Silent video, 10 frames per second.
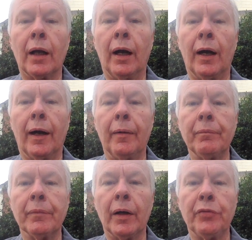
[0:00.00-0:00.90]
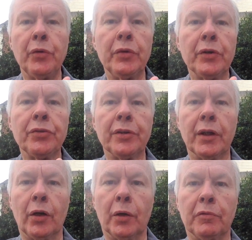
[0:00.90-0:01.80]
A few years
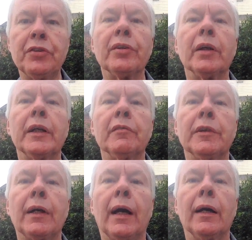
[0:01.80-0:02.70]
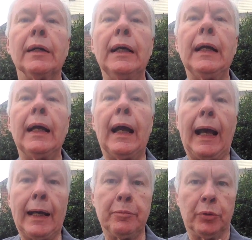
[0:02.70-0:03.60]
ago, a recently retired
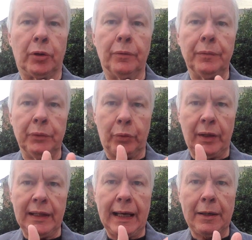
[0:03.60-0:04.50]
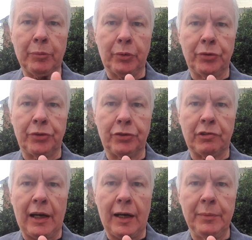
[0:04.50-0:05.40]
admiral, one of the admirals
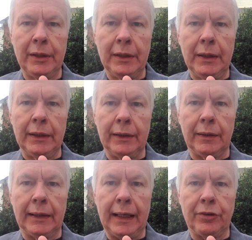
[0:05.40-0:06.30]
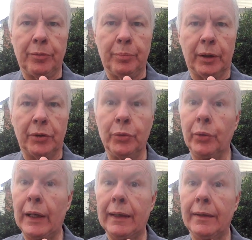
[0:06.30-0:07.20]
described in the Gates book, who
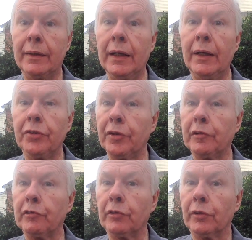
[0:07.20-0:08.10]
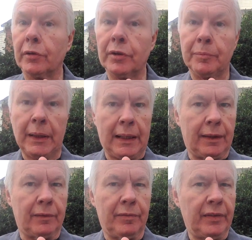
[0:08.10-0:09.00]
headed Central
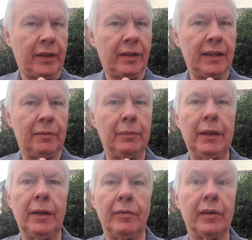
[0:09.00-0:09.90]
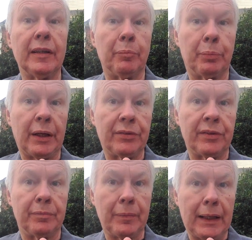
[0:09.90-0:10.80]
Command, a very
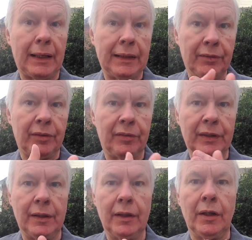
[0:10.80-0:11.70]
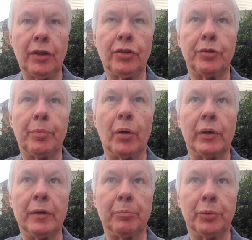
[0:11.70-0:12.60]
impressive man, even if he spoke
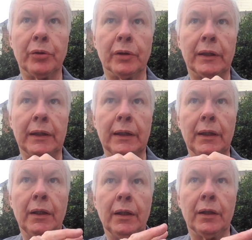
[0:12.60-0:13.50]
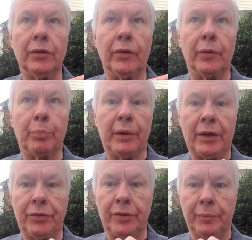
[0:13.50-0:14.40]
imprudently to the
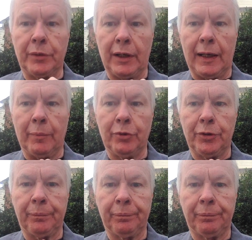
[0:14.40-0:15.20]
press sometimes.